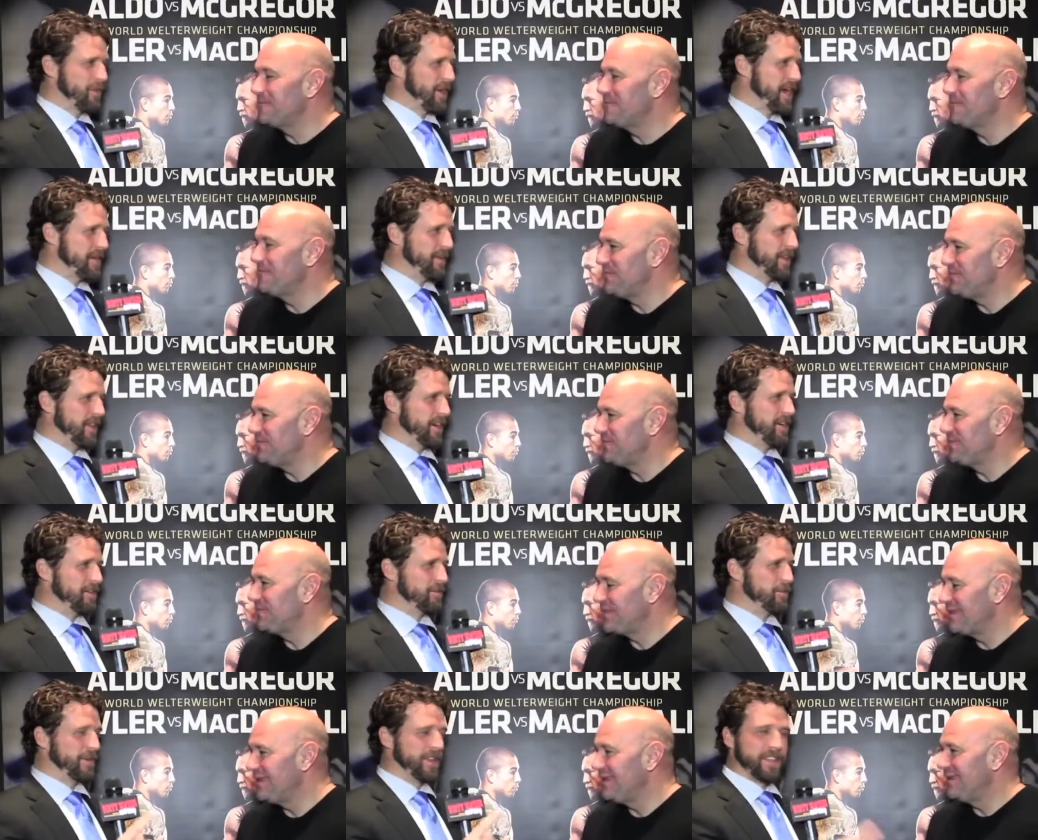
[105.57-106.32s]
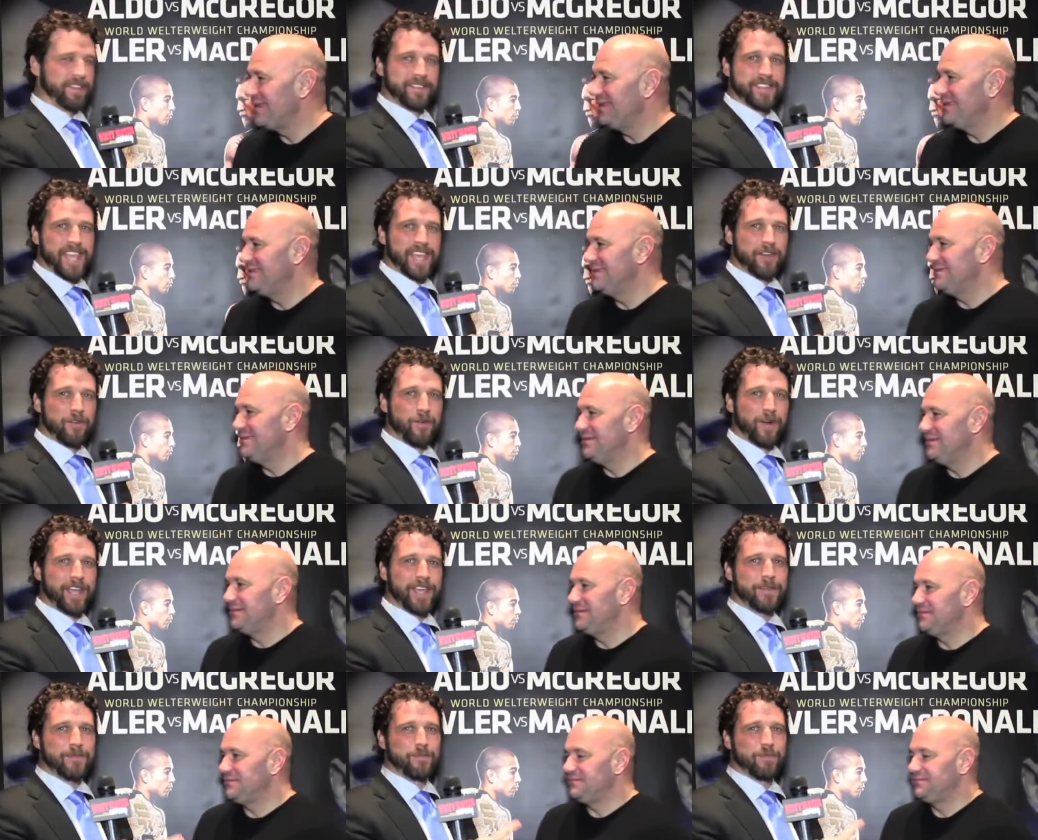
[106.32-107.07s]
Speaker 1: Brian Malone with Dana
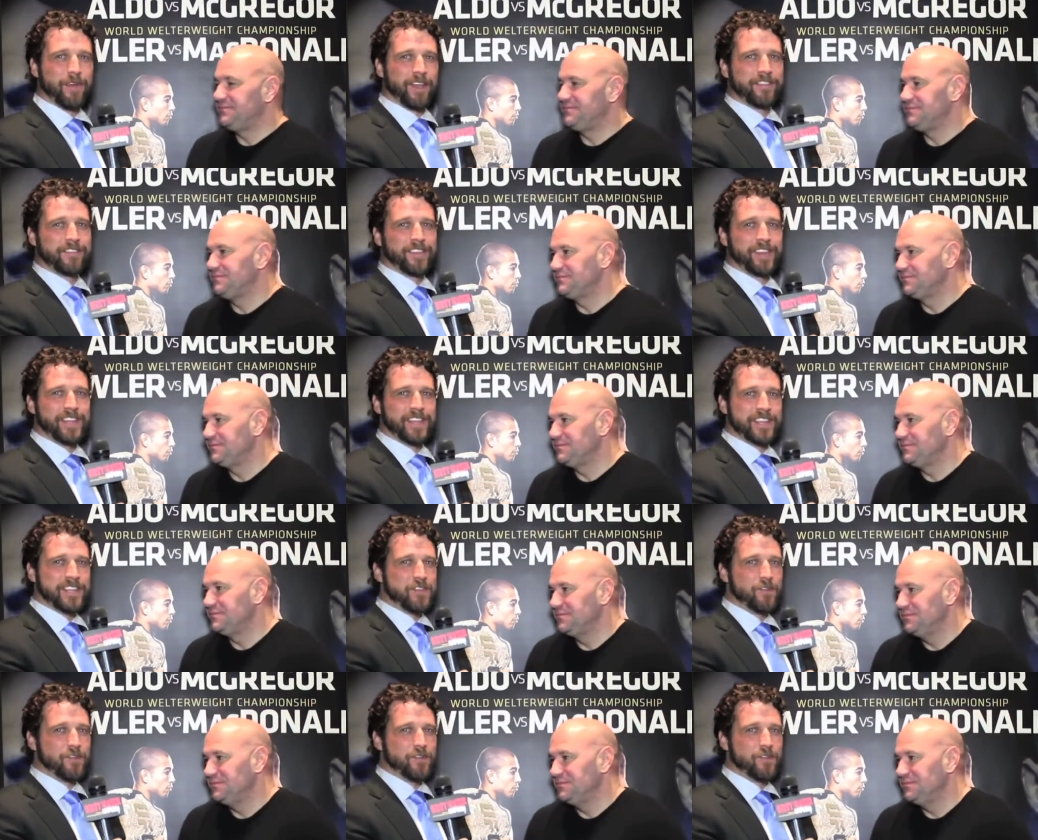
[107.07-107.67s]
White, president